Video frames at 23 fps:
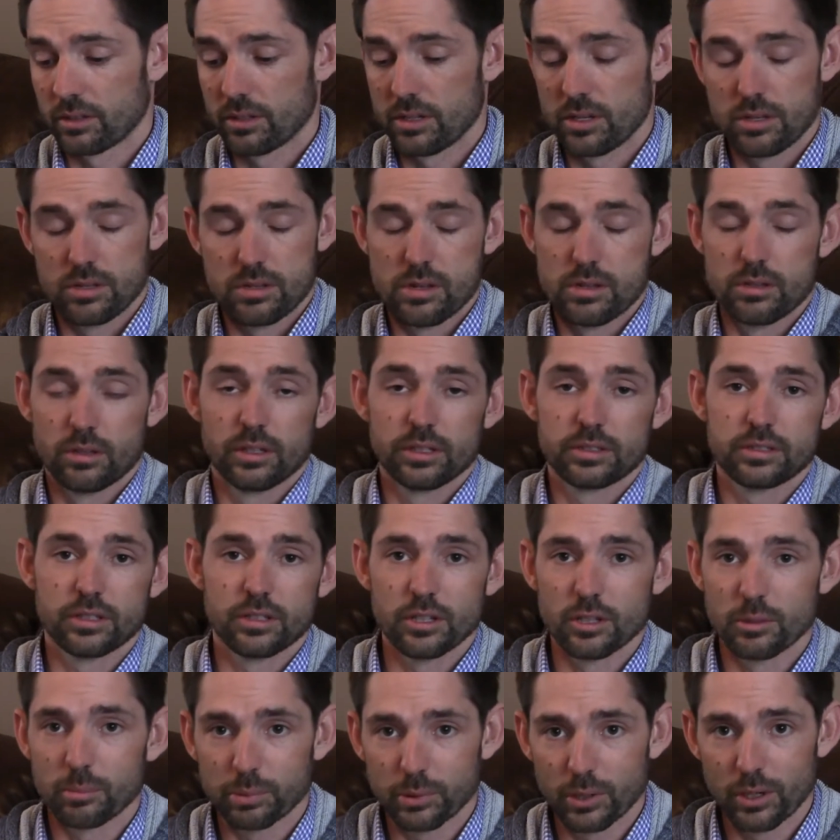You listen
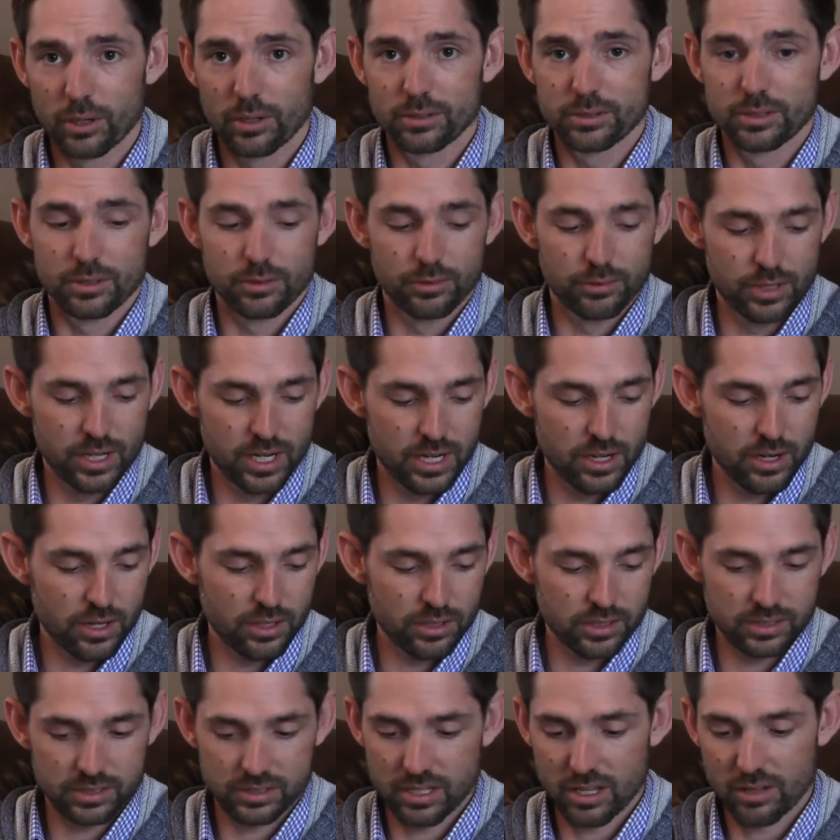to the pros, you read
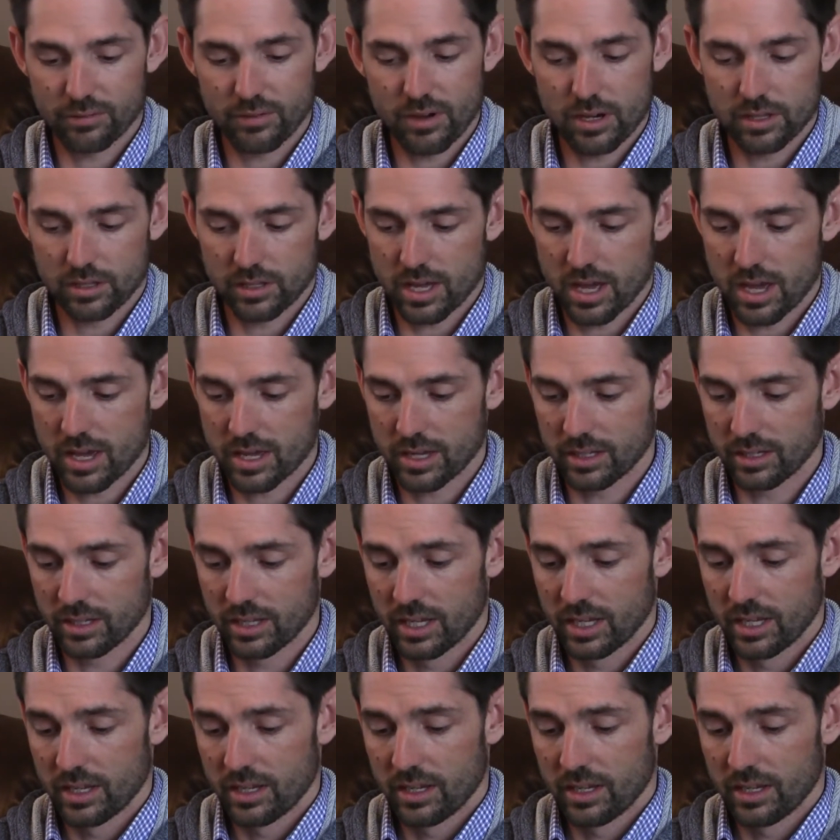all this stuff online,